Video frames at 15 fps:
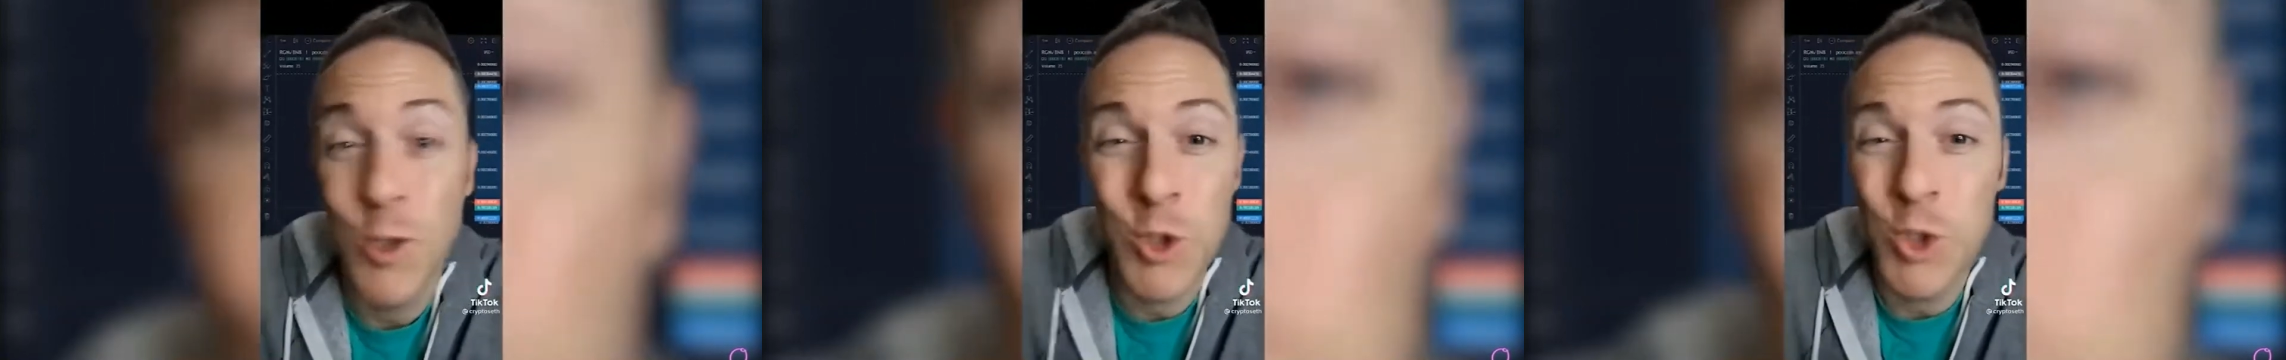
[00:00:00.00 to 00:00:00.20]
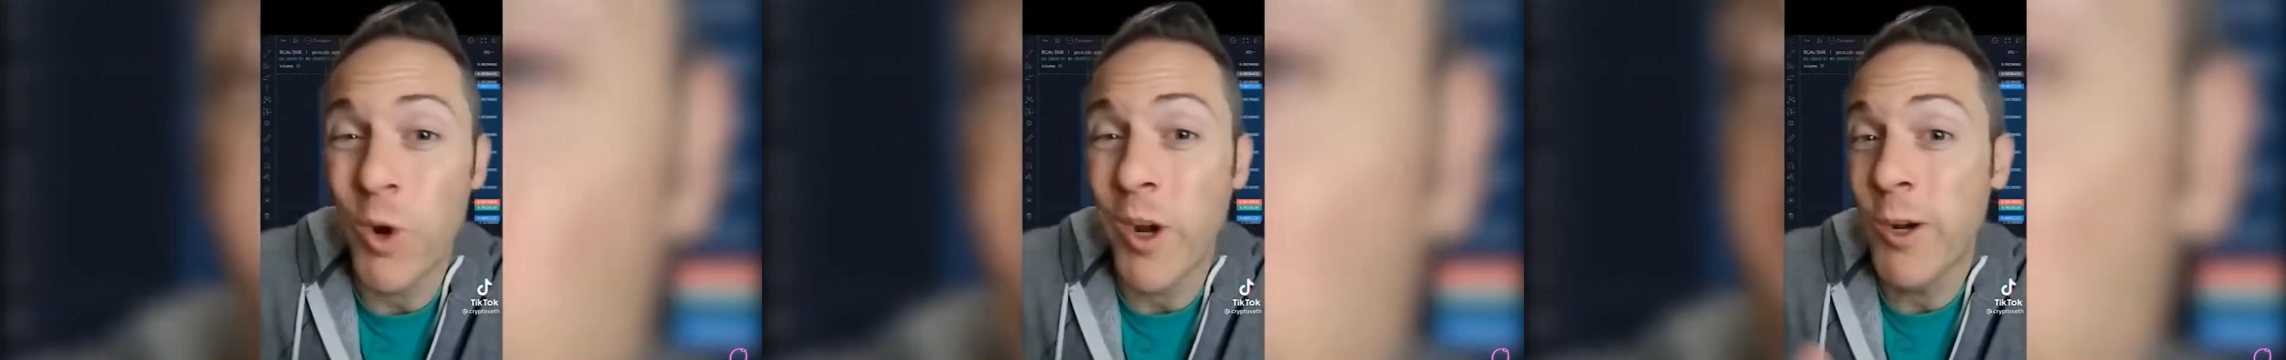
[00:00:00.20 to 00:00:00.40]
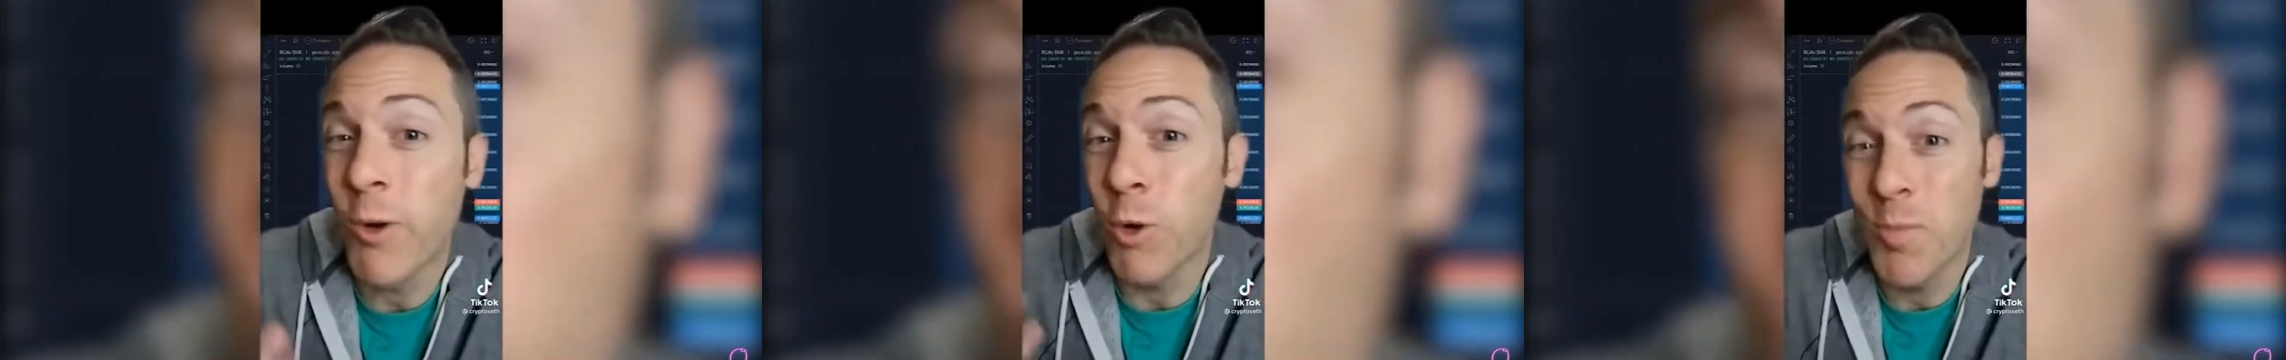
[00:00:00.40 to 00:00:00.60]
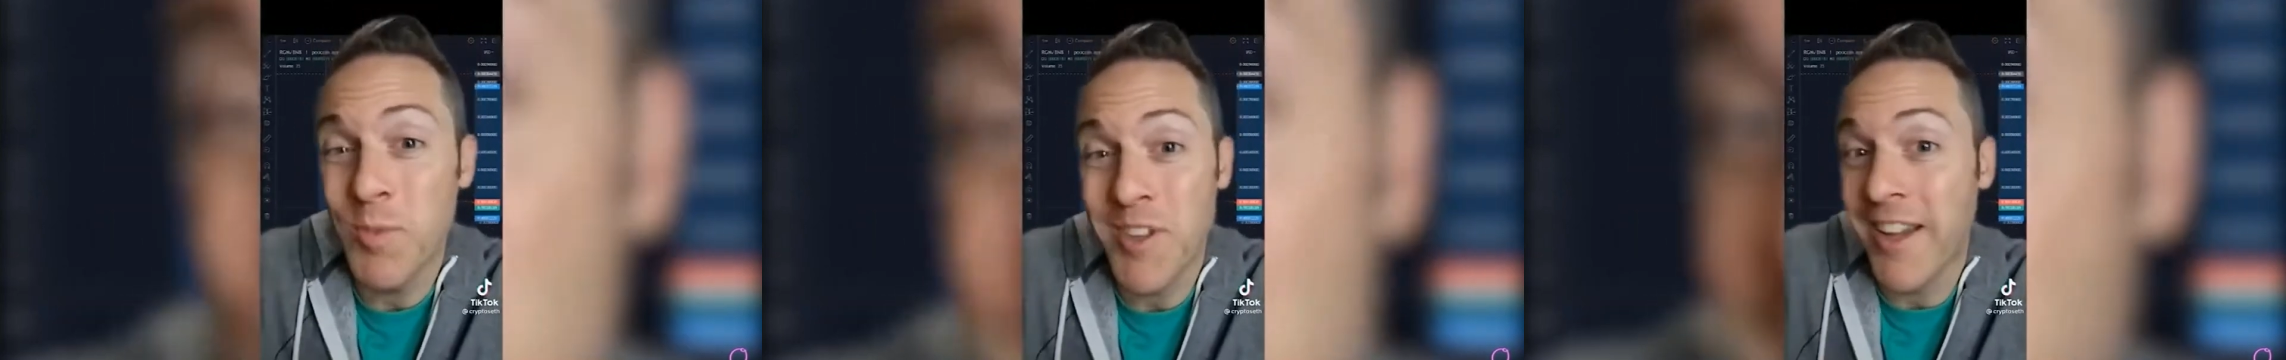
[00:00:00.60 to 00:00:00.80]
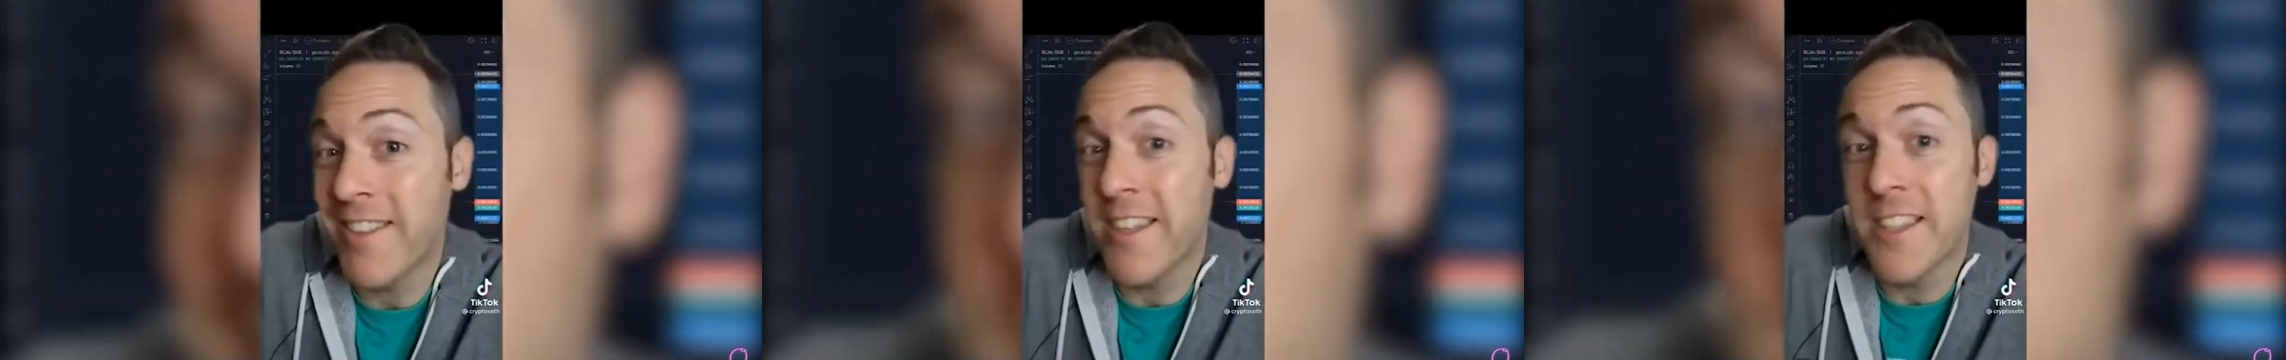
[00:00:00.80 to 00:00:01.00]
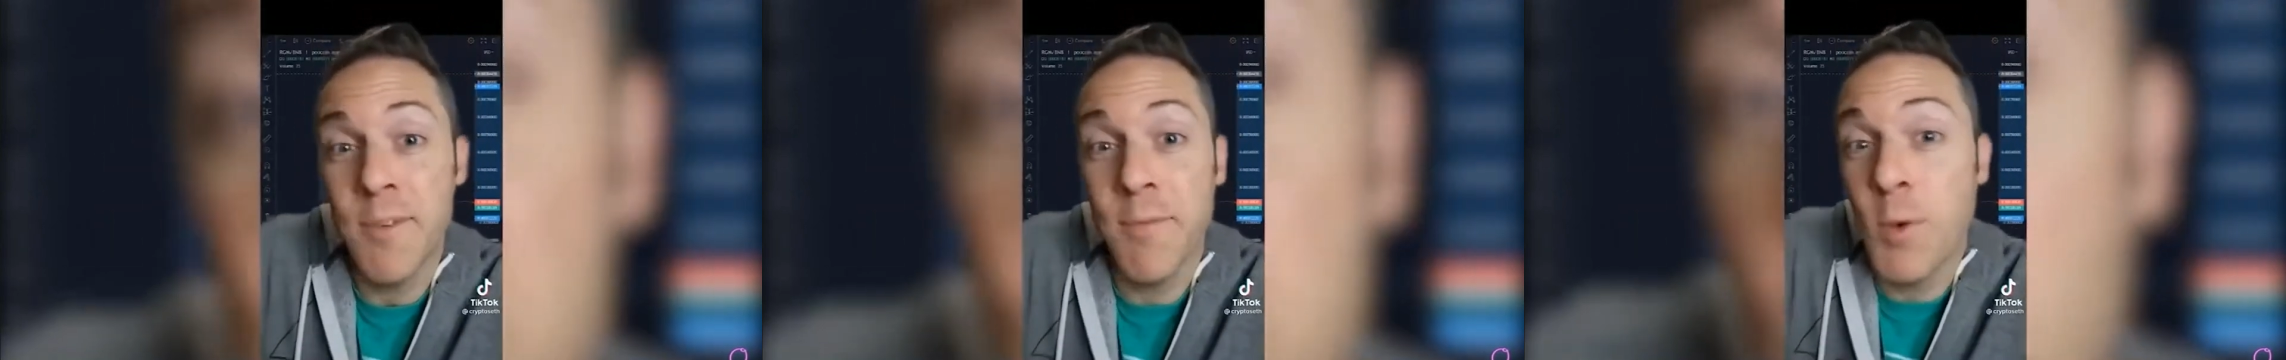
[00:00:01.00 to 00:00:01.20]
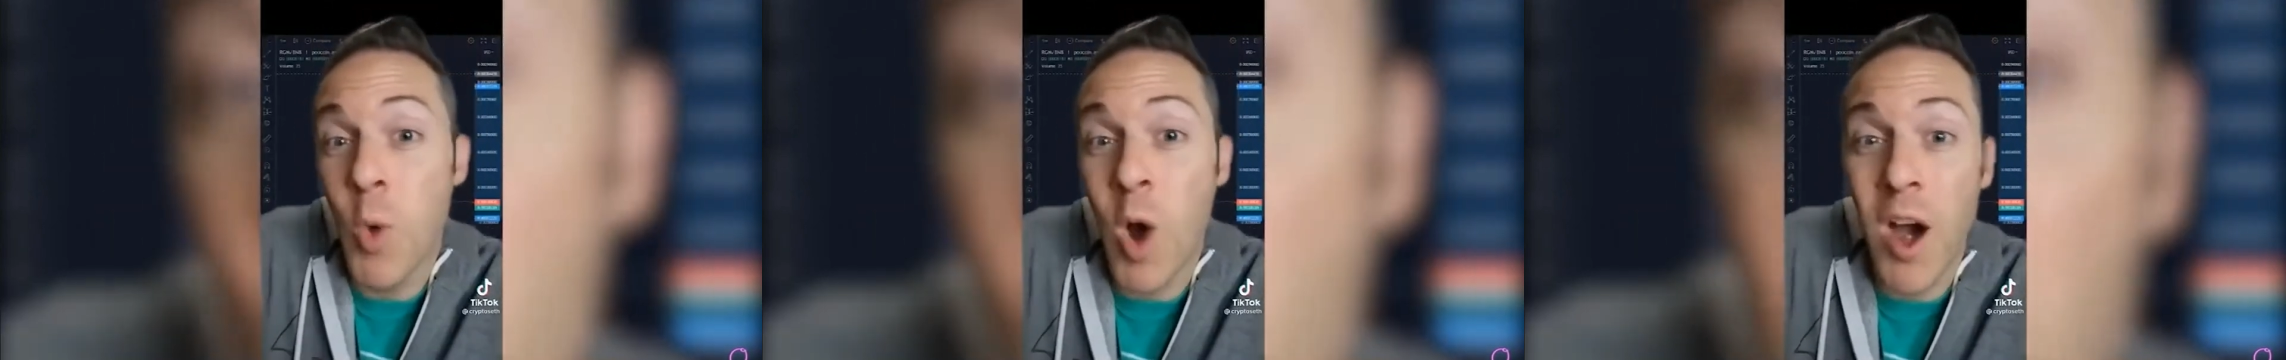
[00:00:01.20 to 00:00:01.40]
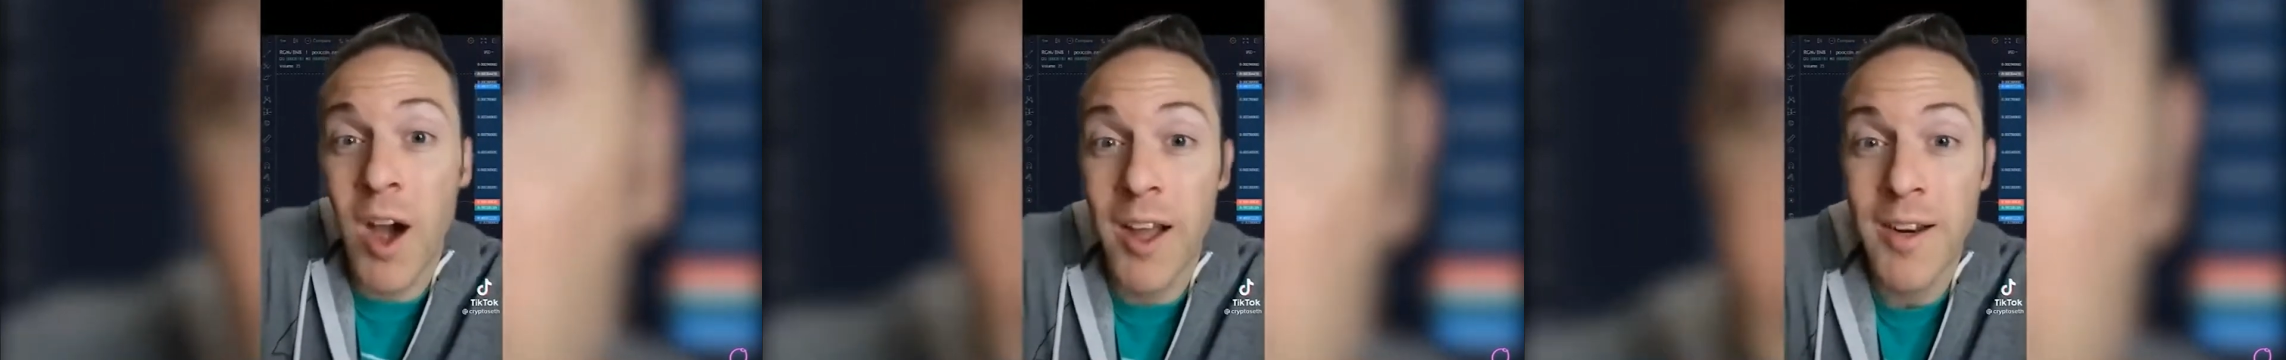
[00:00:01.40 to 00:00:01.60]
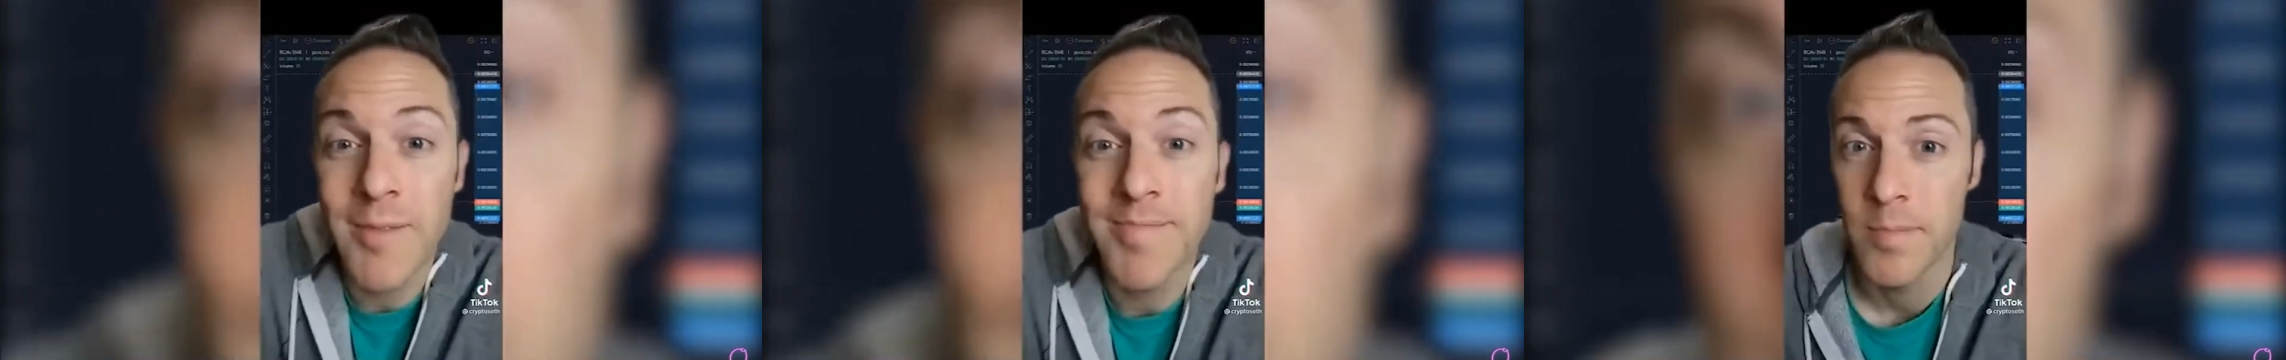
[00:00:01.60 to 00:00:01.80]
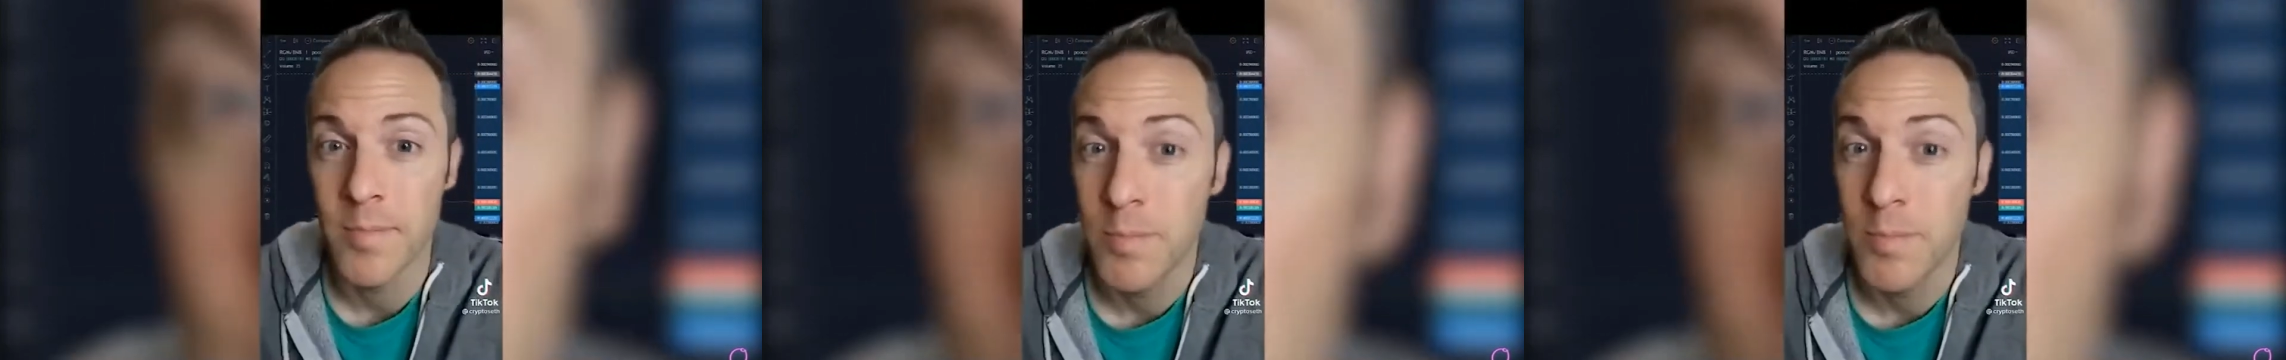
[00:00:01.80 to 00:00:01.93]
So join groups like this if you want,